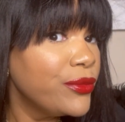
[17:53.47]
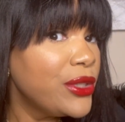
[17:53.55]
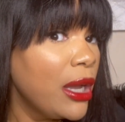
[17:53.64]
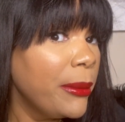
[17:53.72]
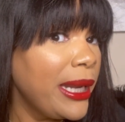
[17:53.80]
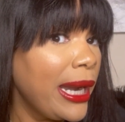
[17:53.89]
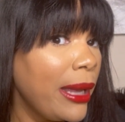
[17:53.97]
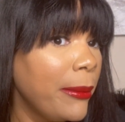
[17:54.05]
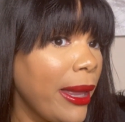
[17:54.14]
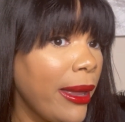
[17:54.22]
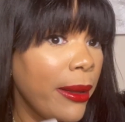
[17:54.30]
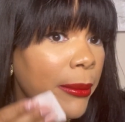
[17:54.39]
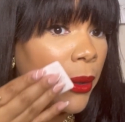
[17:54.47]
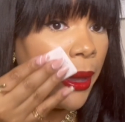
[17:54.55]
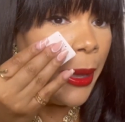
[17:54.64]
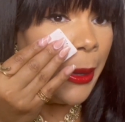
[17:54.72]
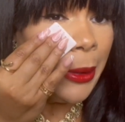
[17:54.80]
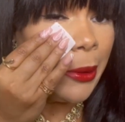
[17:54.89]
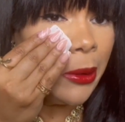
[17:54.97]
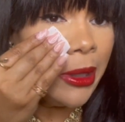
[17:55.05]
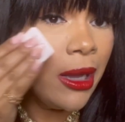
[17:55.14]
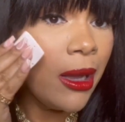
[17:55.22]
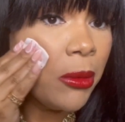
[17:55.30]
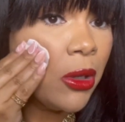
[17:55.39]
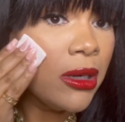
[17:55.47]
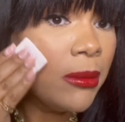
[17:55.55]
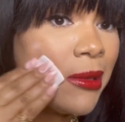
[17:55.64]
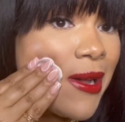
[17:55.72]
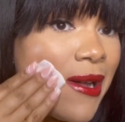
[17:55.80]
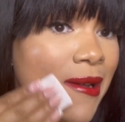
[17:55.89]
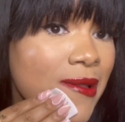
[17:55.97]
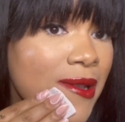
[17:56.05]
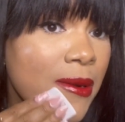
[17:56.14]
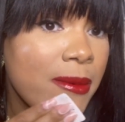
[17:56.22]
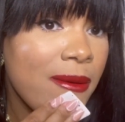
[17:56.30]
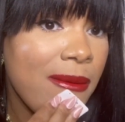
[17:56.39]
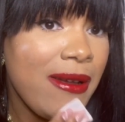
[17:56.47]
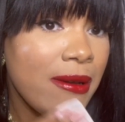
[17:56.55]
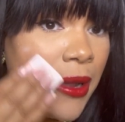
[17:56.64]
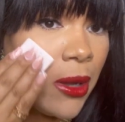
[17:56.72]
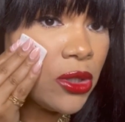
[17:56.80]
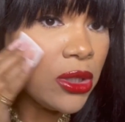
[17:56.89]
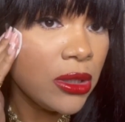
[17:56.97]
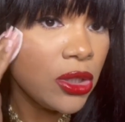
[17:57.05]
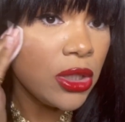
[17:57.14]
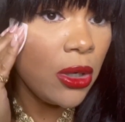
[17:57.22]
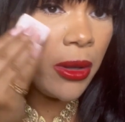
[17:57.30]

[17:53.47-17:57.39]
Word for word: Tell me that ain't bomb, okay? So now I'm going to blot a little bit right now just to show